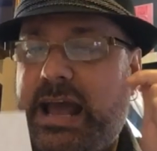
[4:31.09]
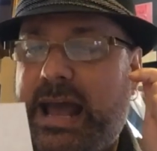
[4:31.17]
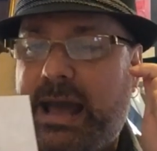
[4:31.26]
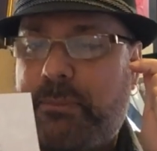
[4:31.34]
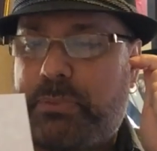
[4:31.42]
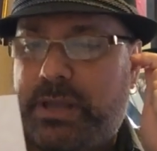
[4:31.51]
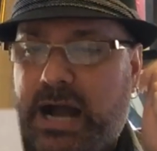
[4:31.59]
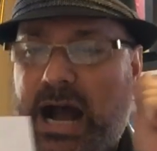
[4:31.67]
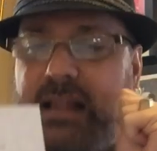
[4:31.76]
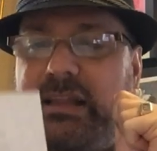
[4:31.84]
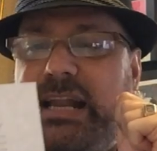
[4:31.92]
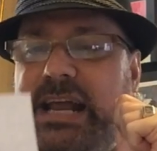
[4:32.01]
Happy
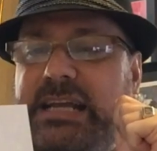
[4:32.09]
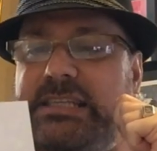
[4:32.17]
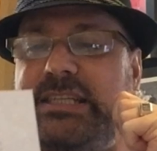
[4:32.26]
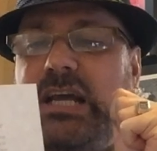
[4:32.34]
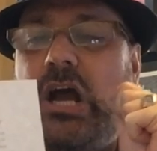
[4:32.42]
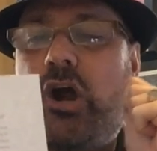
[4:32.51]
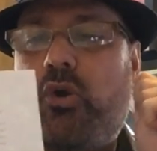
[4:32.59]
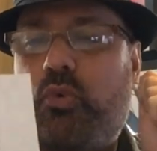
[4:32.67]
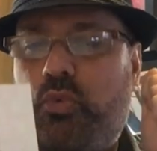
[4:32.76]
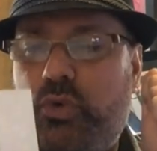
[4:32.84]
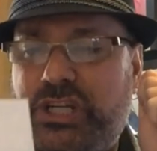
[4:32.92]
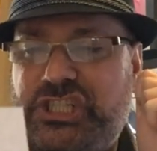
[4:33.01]
holidays,
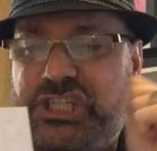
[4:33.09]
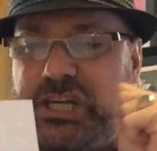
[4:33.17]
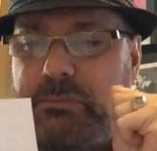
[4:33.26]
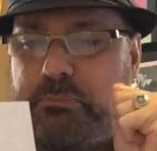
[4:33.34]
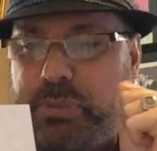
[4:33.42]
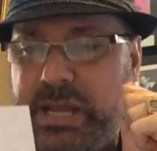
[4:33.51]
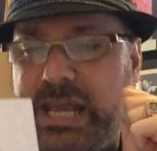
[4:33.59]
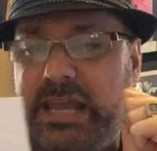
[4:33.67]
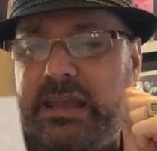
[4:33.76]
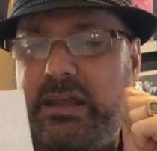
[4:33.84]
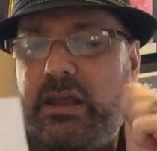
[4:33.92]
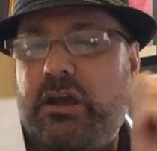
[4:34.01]
Richie
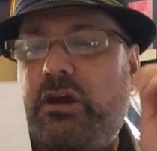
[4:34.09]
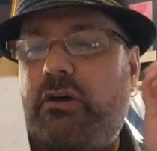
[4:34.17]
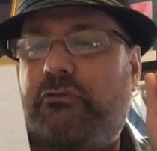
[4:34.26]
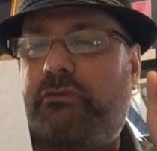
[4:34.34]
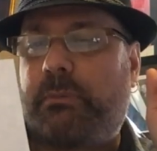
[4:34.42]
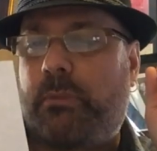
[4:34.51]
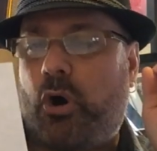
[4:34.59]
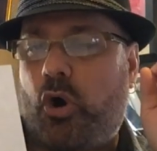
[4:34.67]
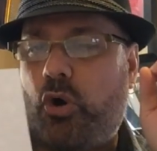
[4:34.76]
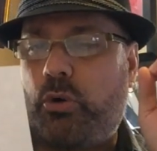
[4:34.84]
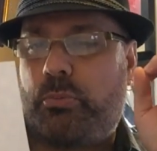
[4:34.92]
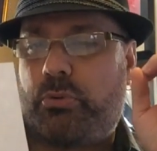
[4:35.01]
P. from
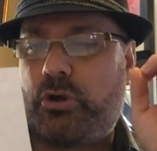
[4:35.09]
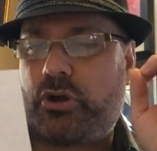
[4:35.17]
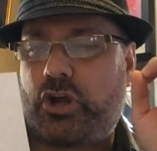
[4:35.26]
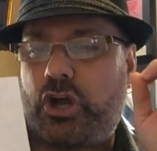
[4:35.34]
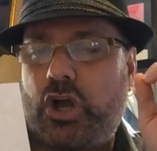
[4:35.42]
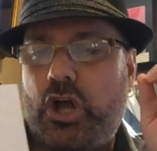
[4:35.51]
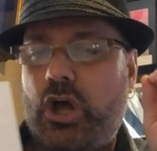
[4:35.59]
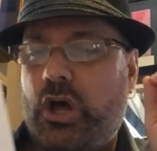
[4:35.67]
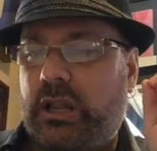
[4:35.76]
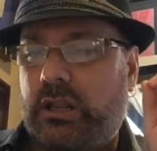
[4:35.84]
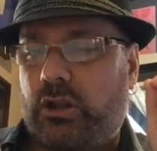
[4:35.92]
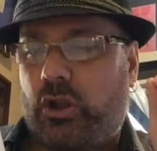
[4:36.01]
Holbrook,
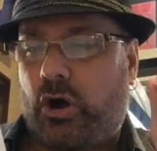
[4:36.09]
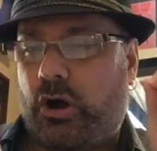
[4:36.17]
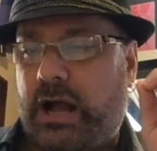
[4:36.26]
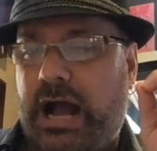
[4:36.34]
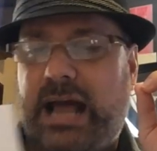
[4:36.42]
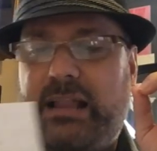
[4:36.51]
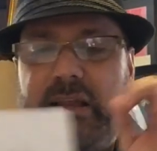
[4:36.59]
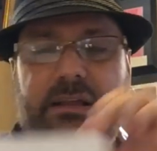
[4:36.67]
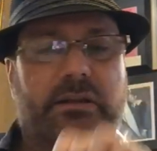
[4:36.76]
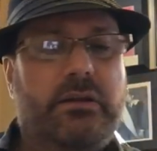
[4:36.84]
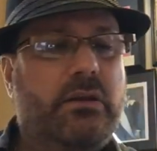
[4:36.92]
Long Island.